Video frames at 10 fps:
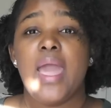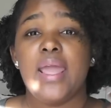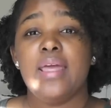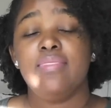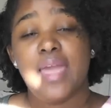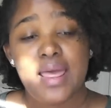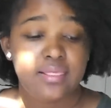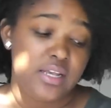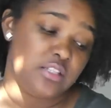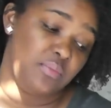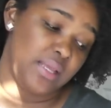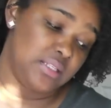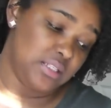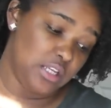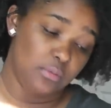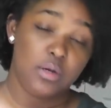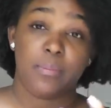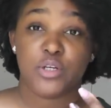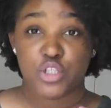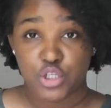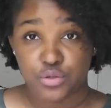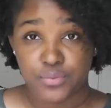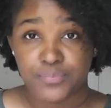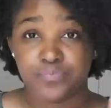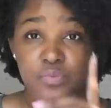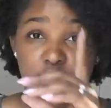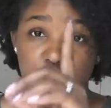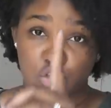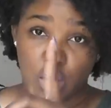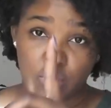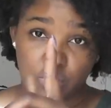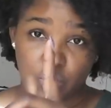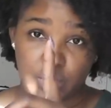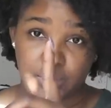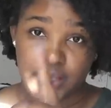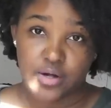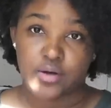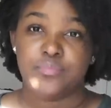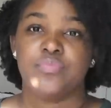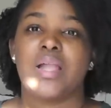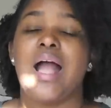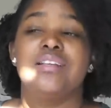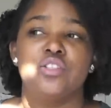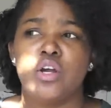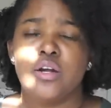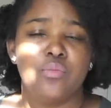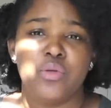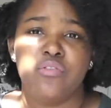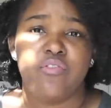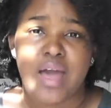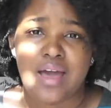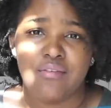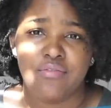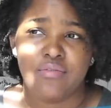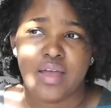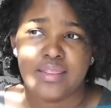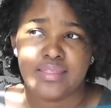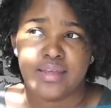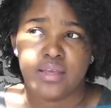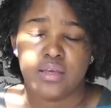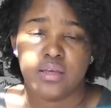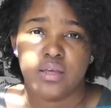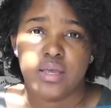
And that leads me into tip number two. Start with one planner. I started with five, I think.